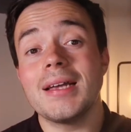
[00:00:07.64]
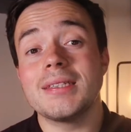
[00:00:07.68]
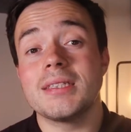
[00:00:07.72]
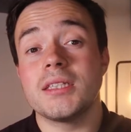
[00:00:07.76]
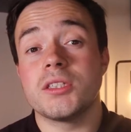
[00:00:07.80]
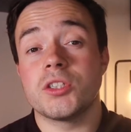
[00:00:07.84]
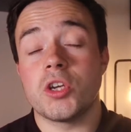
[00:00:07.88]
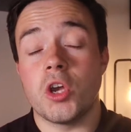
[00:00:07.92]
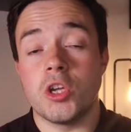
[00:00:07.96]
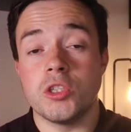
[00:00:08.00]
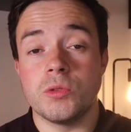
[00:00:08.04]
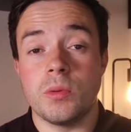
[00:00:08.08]

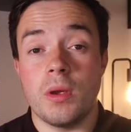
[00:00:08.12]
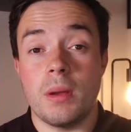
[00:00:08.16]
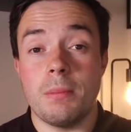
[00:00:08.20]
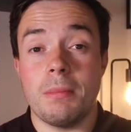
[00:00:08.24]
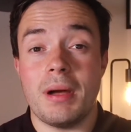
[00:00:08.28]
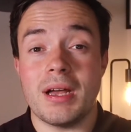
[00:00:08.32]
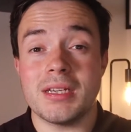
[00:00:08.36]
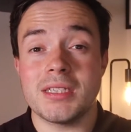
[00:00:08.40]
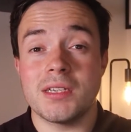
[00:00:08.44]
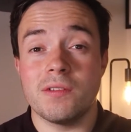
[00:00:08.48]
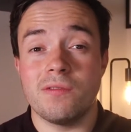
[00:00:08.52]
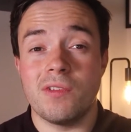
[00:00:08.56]
it's going to be a
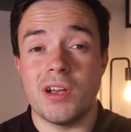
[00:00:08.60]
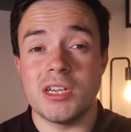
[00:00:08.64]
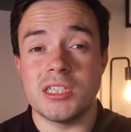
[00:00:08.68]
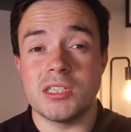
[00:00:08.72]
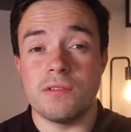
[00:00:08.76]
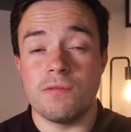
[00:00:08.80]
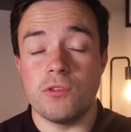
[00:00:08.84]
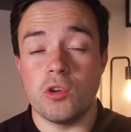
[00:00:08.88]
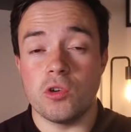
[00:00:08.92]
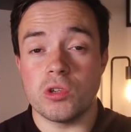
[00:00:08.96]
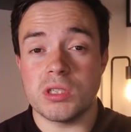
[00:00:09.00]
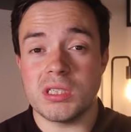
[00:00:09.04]
massive waste
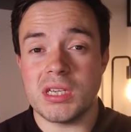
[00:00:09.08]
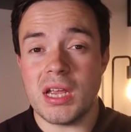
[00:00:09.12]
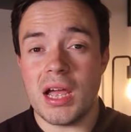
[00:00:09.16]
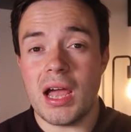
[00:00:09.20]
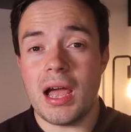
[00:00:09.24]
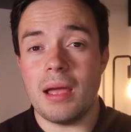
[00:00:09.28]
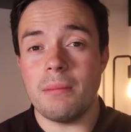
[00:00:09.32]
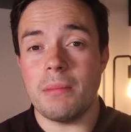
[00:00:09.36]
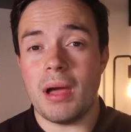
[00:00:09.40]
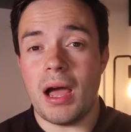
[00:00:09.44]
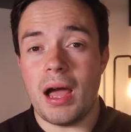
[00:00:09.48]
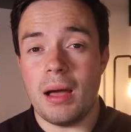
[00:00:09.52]
of your
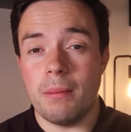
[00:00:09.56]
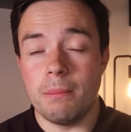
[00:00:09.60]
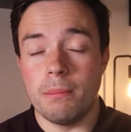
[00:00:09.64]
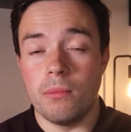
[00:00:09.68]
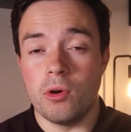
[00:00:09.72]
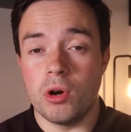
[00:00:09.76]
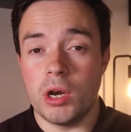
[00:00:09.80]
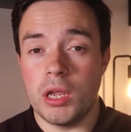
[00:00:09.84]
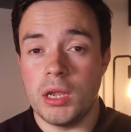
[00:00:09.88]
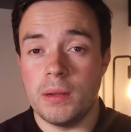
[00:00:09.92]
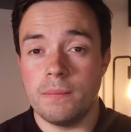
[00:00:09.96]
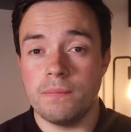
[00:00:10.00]
time and
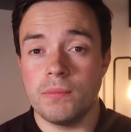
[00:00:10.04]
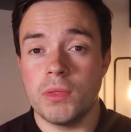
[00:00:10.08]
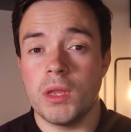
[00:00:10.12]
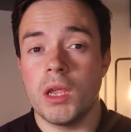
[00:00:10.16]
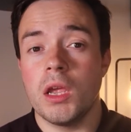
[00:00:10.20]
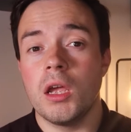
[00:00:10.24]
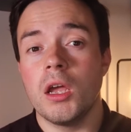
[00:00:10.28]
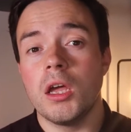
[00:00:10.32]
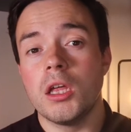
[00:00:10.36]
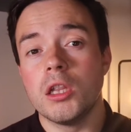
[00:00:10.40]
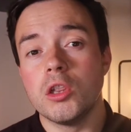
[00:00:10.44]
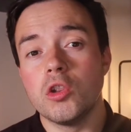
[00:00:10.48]
money.
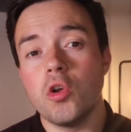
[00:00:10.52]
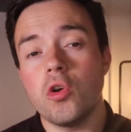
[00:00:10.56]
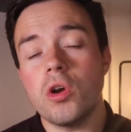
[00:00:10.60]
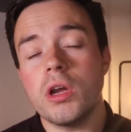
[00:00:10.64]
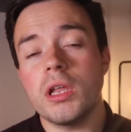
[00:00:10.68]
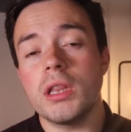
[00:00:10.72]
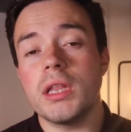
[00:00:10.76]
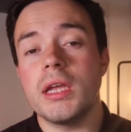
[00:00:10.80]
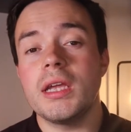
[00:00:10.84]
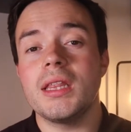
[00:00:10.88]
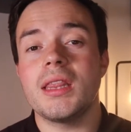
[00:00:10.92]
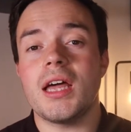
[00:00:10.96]

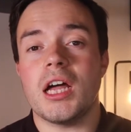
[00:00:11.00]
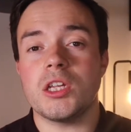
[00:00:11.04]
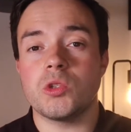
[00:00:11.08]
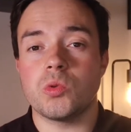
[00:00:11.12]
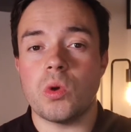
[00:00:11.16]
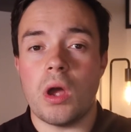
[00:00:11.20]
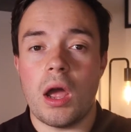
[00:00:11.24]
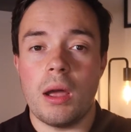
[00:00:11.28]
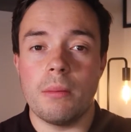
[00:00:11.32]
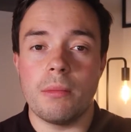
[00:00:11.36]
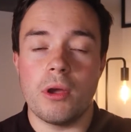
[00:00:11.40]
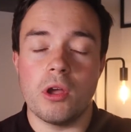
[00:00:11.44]
Luckily, that's
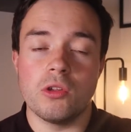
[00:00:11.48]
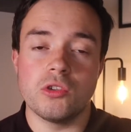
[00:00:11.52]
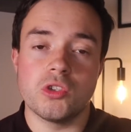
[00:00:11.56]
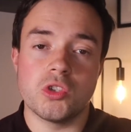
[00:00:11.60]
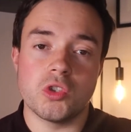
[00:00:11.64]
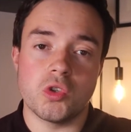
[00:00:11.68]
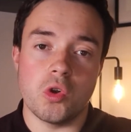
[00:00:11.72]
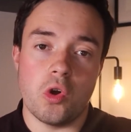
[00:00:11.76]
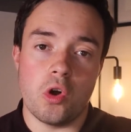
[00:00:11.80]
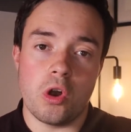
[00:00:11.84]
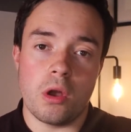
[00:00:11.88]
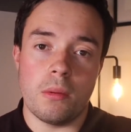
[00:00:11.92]
what I'm going to
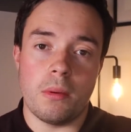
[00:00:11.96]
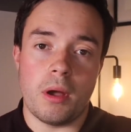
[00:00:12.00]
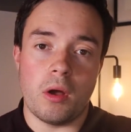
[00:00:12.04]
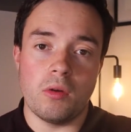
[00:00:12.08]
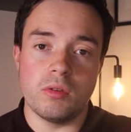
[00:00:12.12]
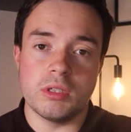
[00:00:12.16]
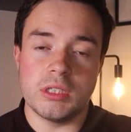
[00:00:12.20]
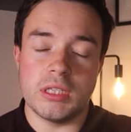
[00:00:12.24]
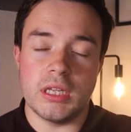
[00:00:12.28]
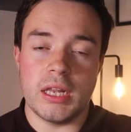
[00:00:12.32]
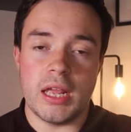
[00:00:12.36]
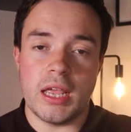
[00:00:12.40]
talk about
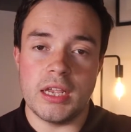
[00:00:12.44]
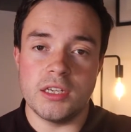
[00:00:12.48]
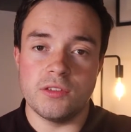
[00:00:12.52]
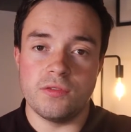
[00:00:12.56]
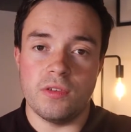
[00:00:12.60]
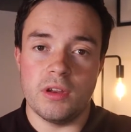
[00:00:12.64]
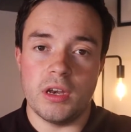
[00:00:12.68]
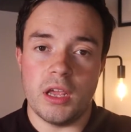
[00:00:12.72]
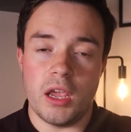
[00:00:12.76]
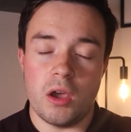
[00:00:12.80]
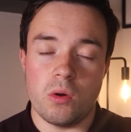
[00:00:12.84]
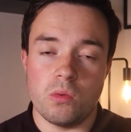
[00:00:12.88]
in today's
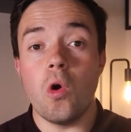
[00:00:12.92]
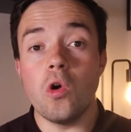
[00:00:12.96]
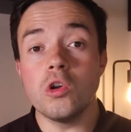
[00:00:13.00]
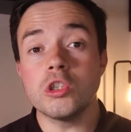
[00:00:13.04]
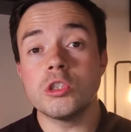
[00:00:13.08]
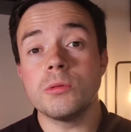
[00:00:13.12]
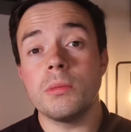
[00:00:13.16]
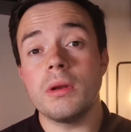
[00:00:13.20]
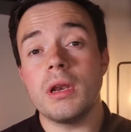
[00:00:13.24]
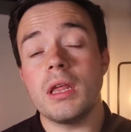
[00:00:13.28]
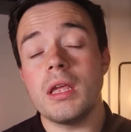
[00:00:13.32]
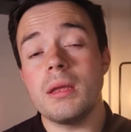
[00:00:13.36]
video.
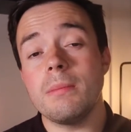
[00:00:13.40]
Ultimately,